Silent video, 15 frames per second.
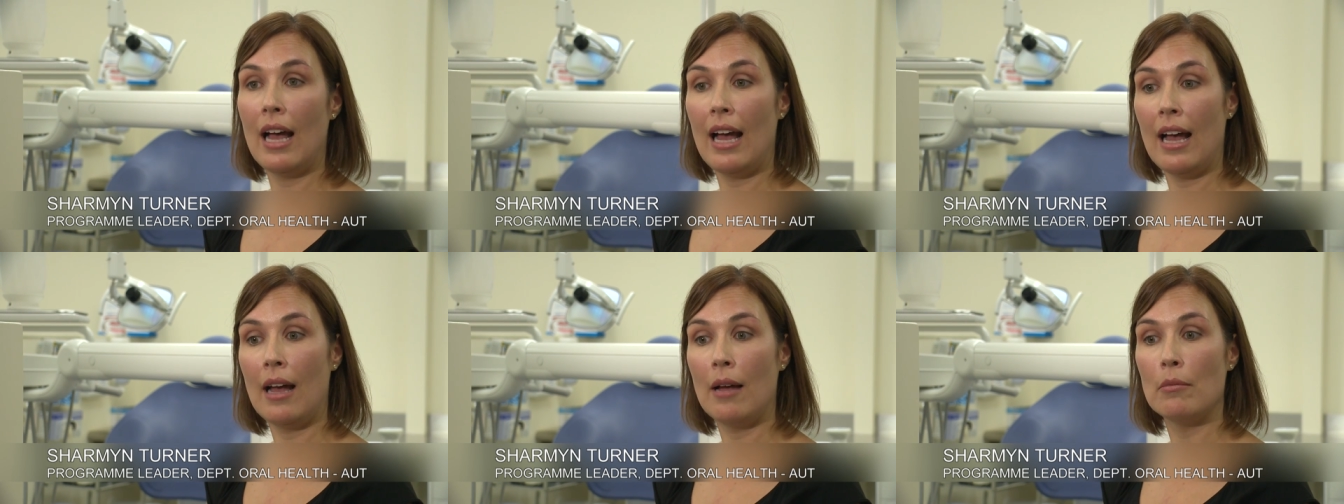
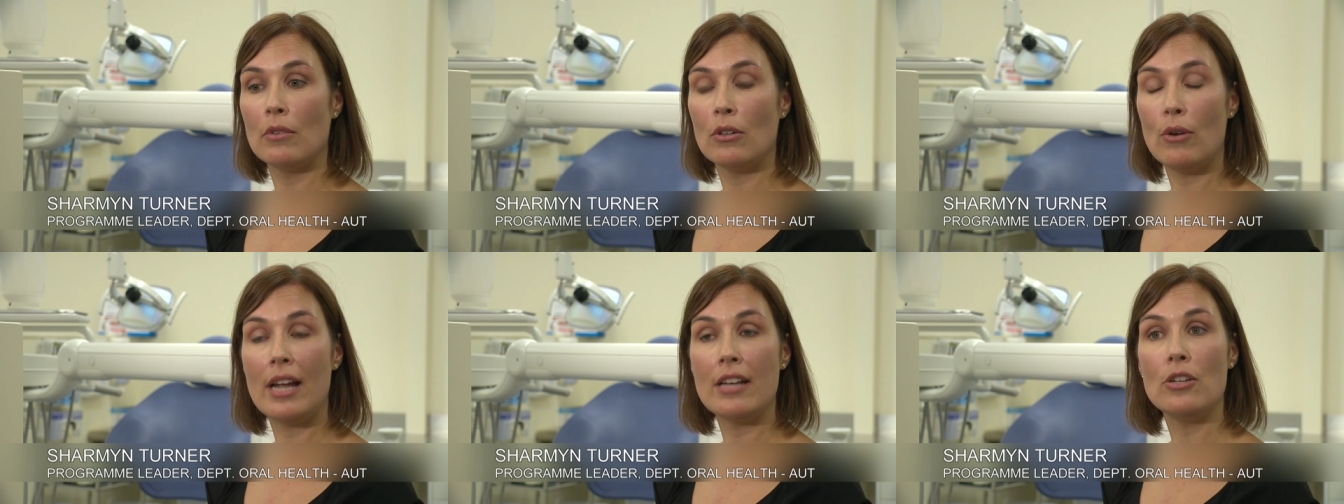um,
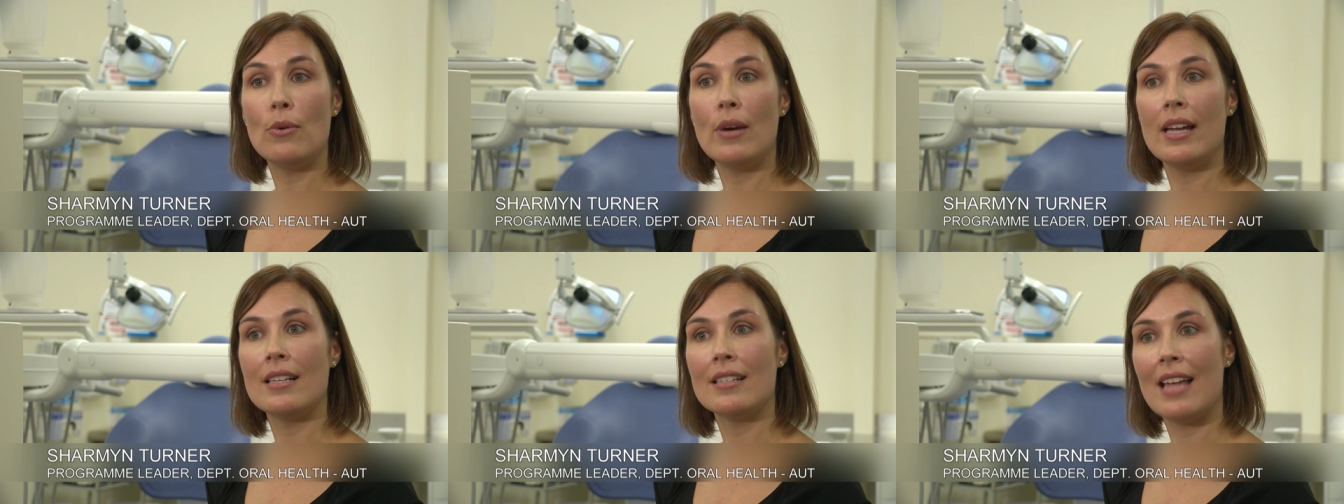
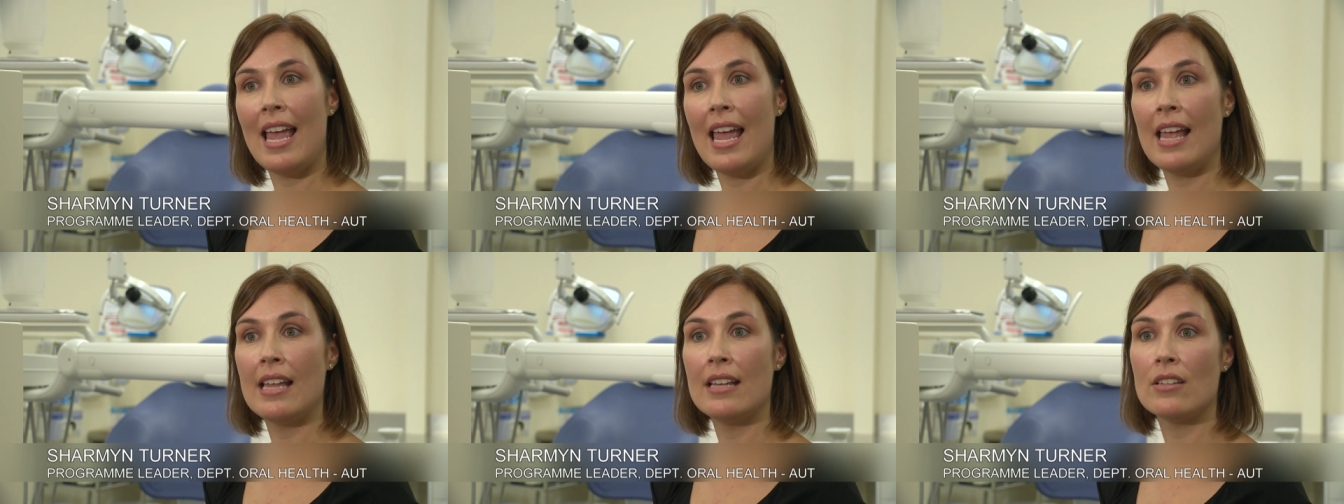graduate
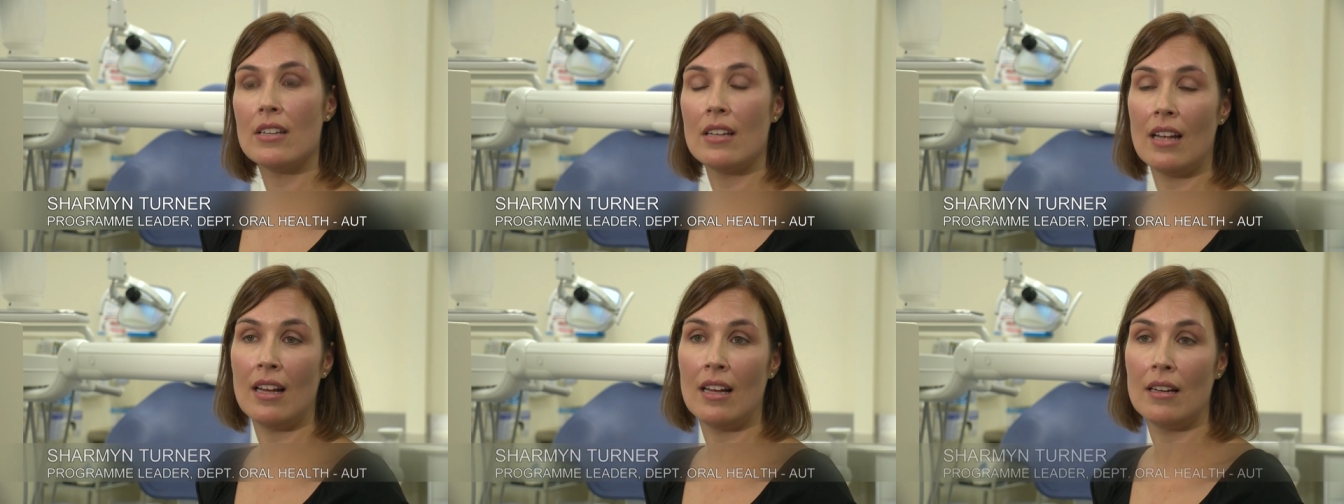and
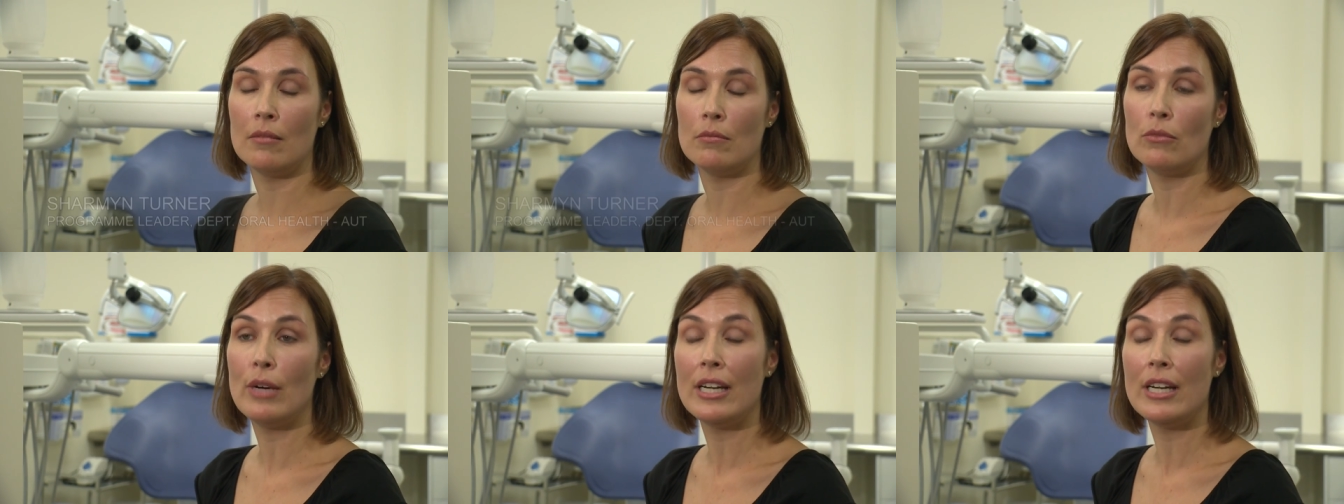um,